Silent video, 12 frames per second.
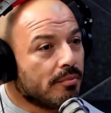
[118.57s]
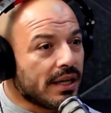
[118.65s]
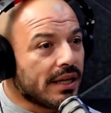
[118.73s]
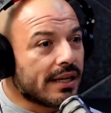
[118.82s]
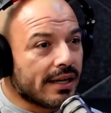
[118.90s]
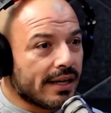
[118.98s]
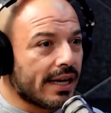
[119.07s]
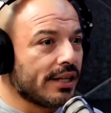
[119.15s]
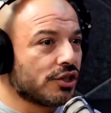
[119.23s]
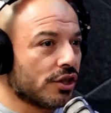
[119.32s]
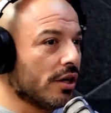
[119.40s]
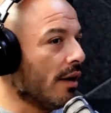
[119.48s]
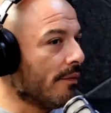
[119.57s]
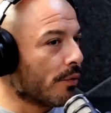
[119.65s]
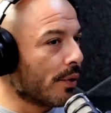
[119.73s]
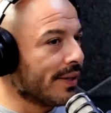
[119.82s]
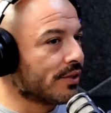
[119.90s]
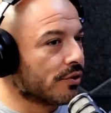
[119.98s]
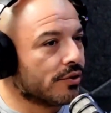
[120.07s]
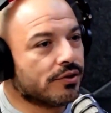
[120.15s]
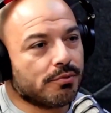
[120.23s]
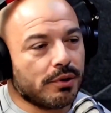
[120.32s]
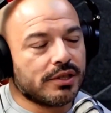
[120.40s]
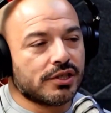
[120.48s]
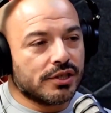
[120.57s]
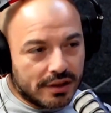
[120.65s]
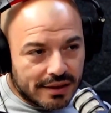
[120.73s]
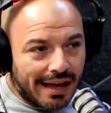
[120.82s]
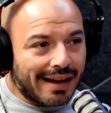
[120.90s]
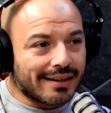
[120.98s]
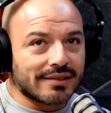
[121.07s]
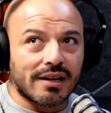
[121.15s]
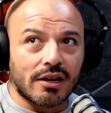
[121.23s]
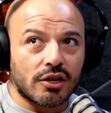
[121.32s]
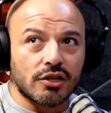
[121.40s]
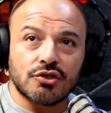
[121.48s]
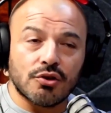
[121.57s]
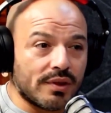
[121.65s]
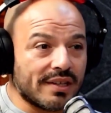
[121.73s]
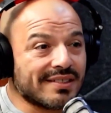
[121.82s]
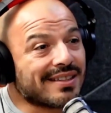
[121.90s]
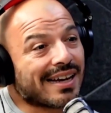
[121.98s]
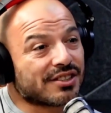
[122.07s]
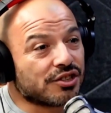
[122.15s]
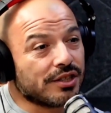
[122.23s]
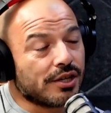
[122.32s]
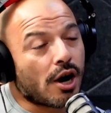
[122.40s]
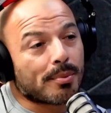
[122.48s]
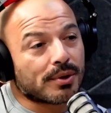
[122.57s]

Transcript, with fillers: being a nation of renters, which that is not good. So this is actually an